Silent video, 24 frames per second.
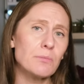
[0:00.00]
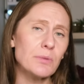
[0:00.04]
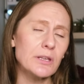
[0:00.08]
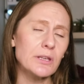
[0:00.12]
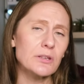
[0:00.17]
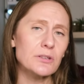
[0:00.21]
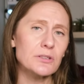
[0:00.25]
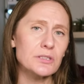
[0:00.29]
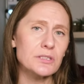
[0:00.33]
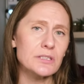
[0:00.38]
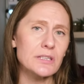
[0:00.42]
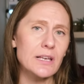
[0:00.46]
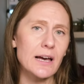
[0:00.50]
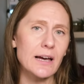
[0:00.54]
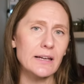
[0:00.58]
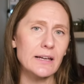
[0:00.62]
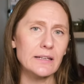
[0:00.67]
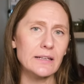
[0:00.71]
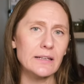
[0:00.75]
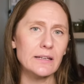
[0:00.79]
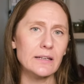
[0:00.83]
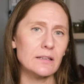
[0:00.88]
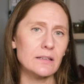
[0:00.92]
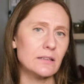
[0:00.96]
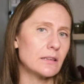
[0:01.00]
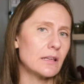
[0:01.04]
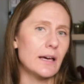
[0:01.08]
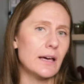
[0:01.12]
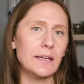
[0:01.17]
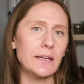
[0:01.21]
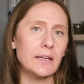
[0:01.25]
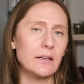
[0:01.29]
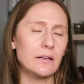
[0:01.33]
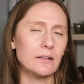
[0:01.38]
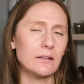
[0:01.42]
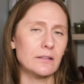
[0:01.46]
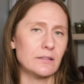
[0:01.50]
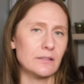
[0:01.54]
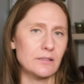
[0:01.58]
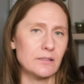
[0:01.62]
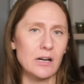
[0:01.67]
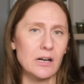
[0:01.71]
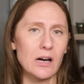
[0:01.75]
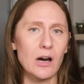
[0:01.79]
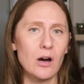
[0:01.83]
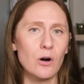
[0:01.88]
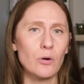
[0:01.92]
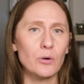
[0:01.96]
because I like
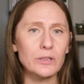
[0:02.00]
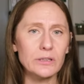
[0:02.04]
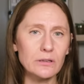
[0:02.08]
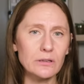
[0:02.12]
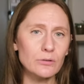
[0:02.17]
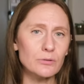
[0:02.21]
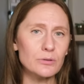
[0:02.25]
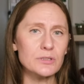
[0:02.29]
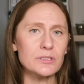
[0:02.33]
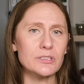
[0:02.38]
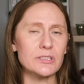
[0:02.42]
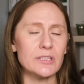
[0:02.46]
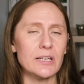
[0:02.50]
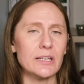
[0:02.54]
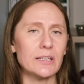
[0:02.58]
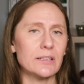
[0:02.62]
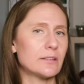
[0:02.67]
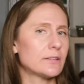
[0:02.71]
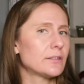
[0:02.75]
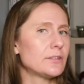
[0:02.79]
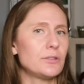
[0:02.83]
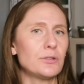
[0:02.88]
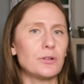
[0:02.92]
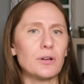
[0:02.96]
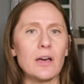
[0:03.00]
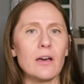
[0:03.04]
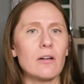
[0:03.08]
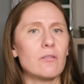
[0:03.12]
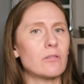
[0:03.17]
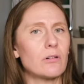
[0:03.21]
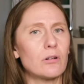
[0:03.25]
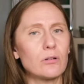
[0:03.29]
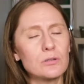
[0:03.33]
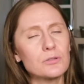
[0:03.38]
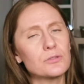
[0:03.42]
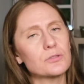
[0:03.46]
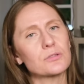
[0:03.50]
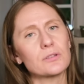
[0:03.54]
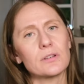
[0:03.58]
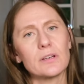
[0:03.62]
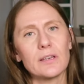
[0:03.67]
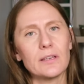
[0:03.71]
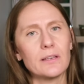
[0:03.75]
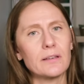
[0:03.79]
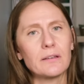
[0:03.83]
how it looks, and you have also